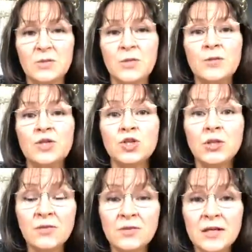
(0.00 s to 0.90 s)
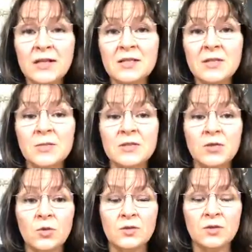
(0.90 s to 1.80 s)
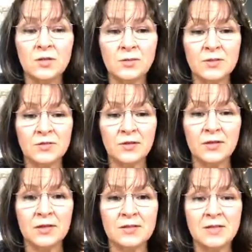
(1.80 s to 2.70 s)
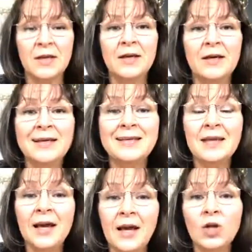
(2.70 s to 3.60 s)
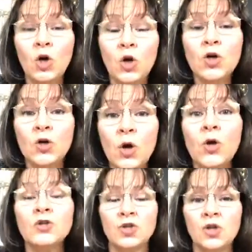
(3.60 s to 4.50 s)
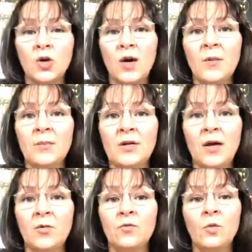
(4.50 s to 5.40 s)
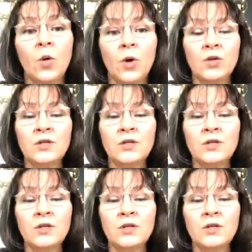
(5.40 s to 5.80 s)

When we shift our deepest thoughts and deepest feelings, it cannot not show up in our world.